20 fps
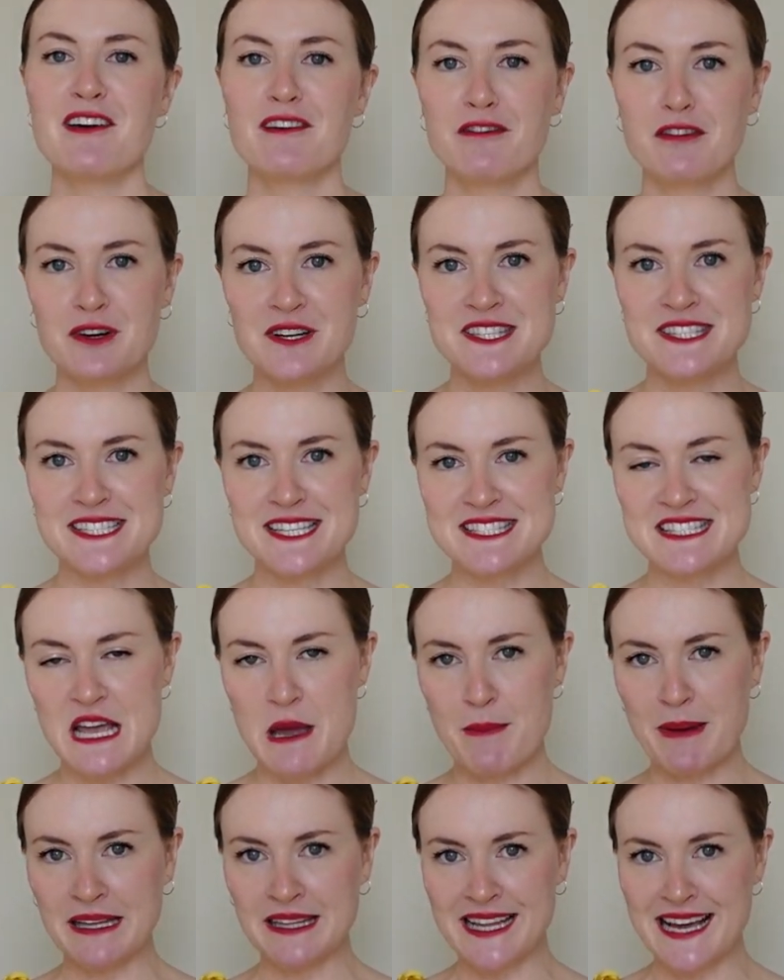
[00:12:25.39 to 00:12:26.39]
For instance,
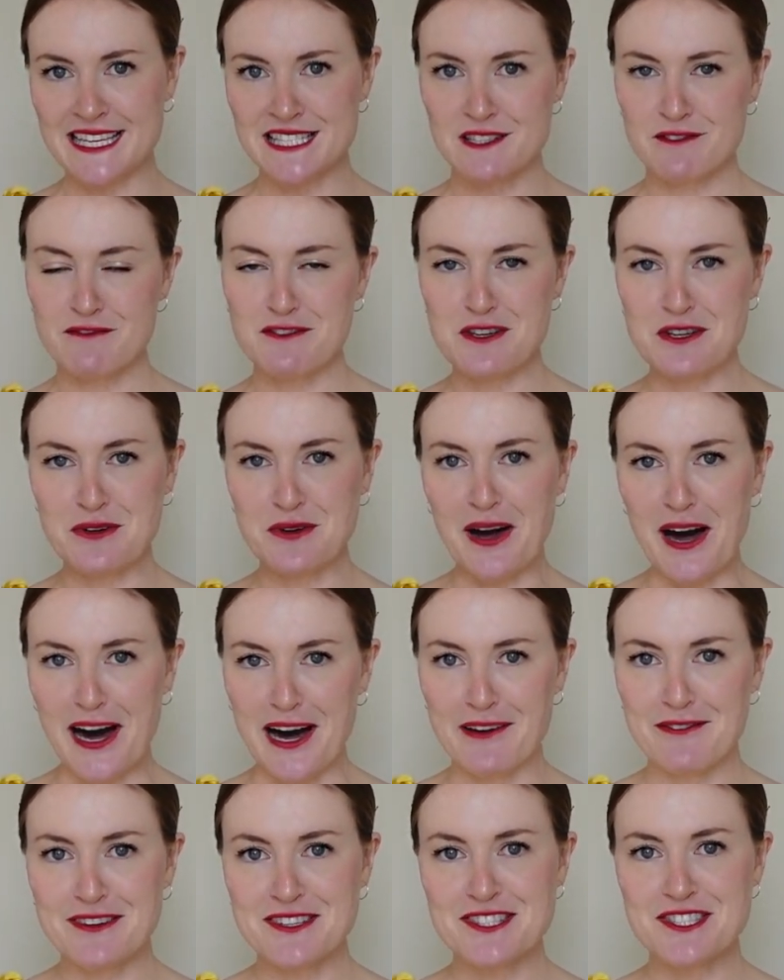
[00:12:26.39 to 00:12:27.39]
at my last few
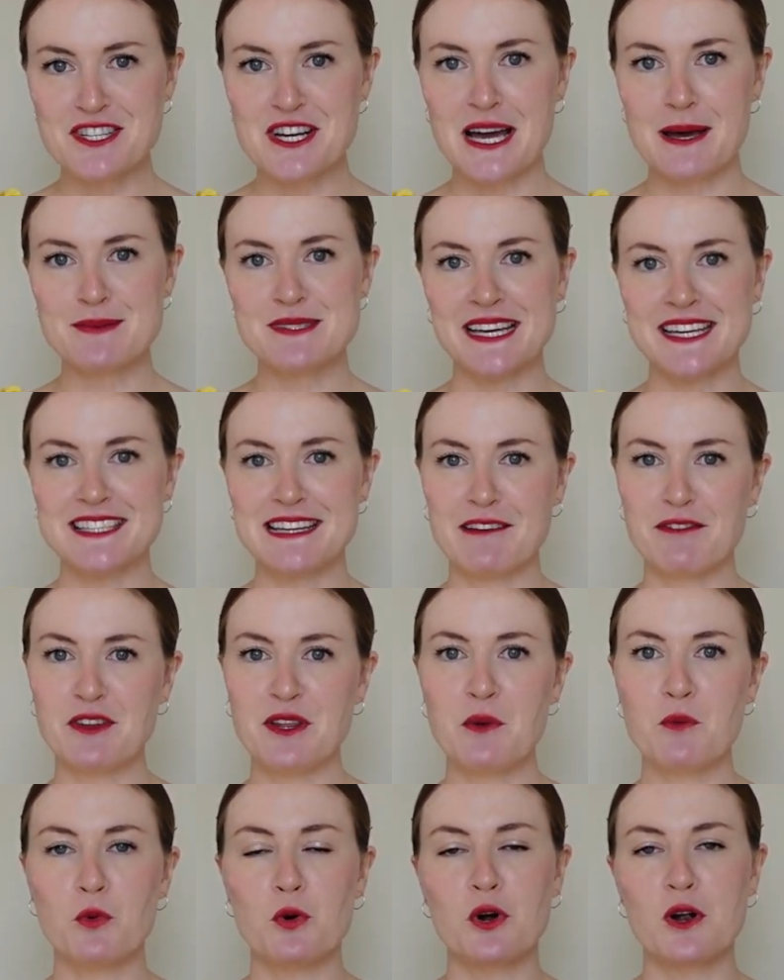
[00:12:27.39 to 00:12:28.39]
office jobs, I
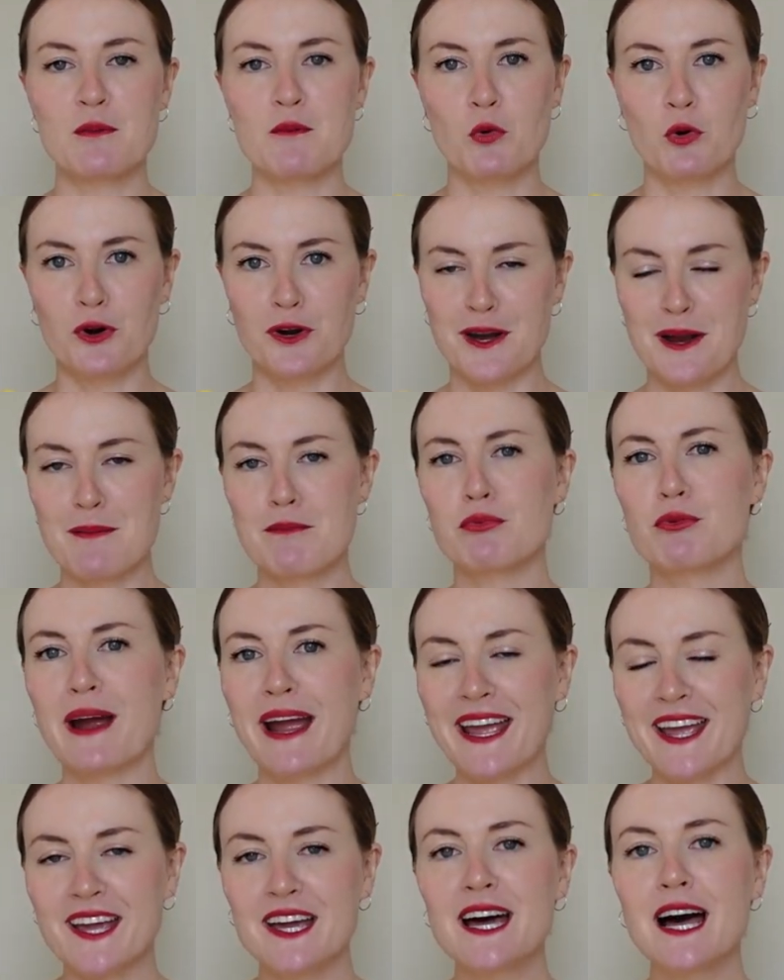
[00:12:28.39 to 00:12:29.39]
definitely wore more
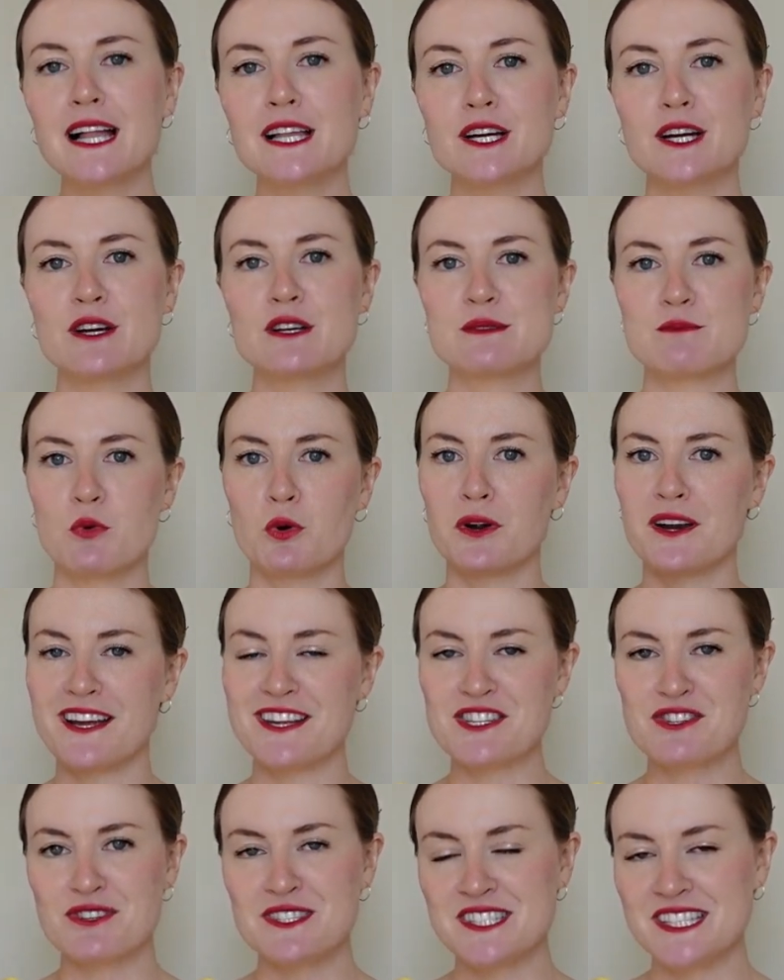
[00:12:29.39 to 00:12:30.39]
bright colors, more
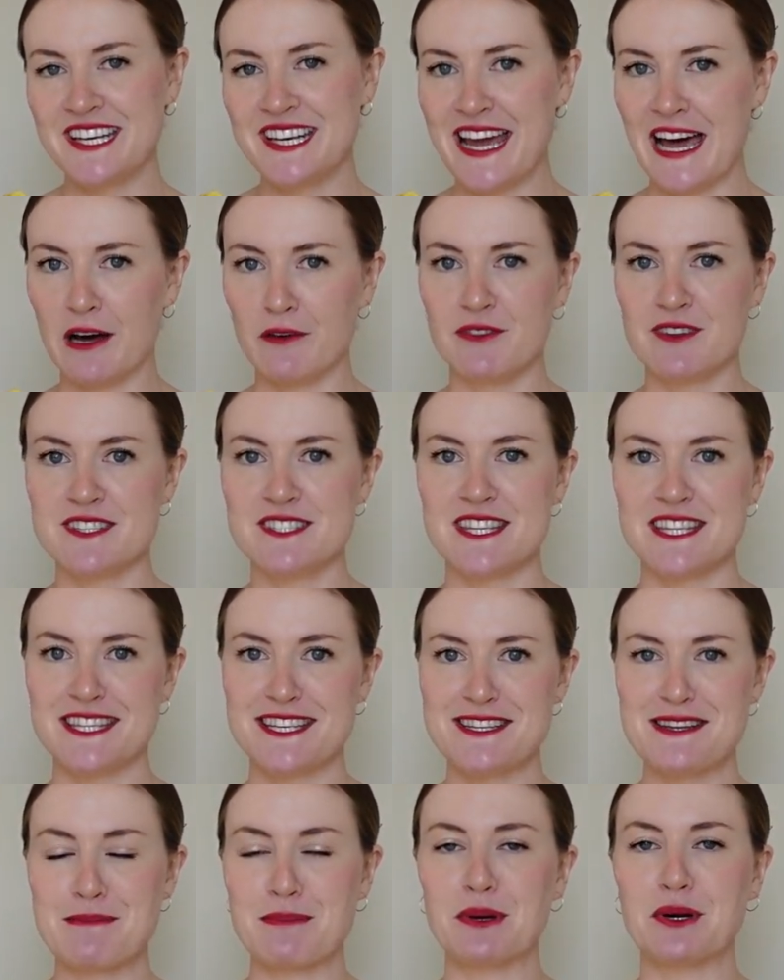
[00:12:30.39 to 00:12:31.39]
interesting outfits than the
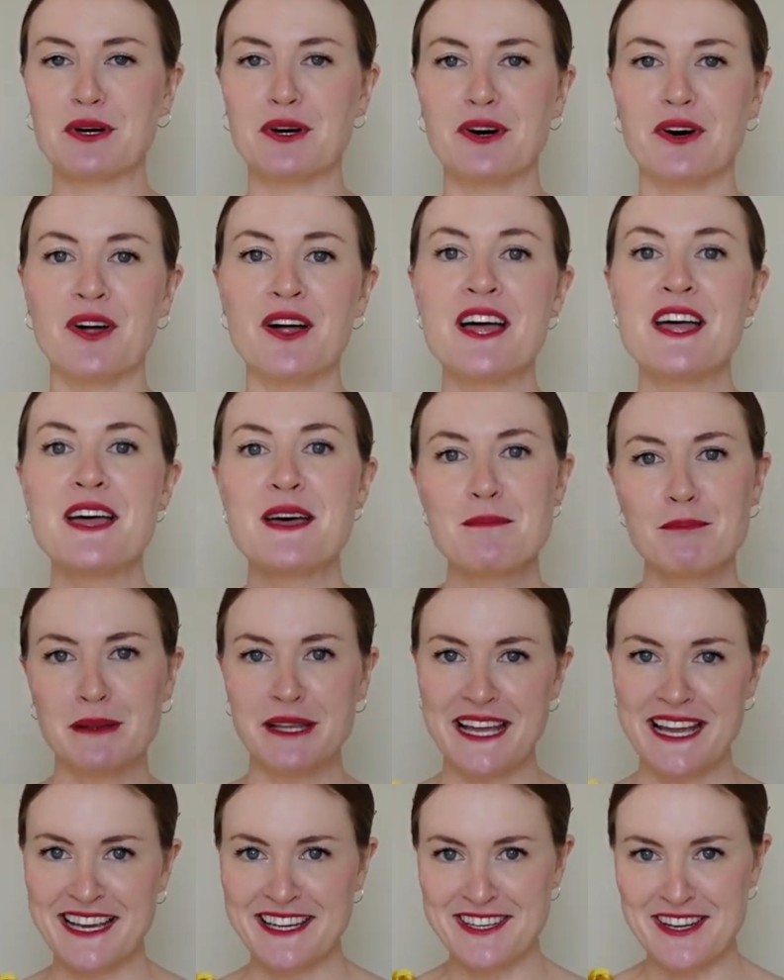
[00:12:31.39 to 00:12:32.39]
typical
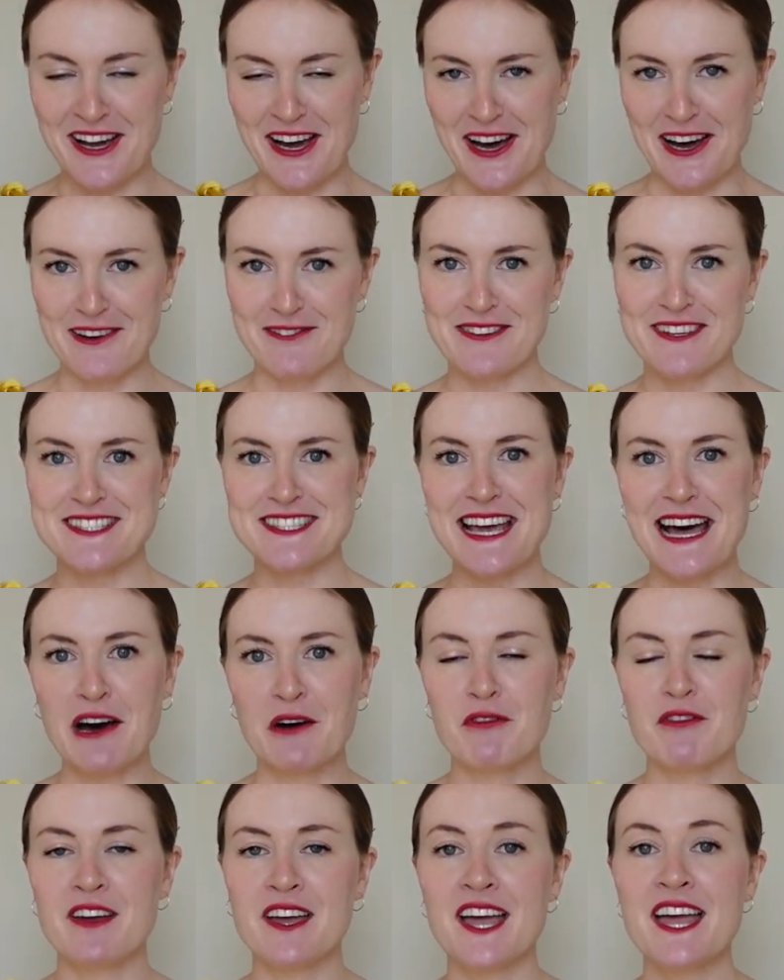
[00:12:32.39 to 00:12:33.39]
bland office
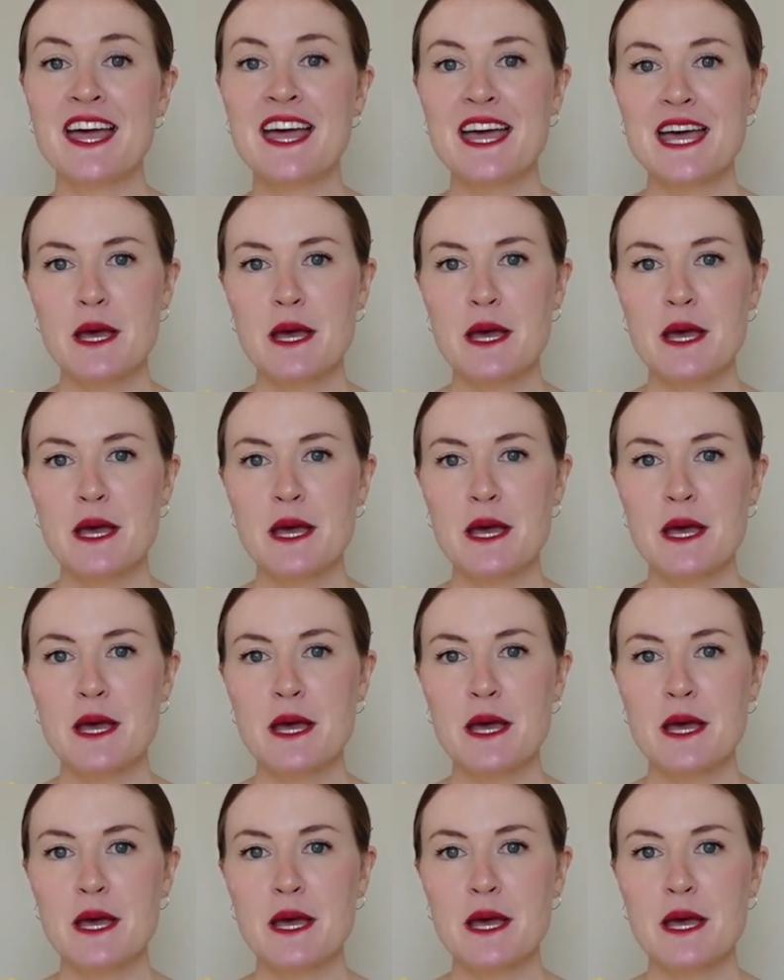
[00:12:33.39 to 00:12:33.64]
outfit.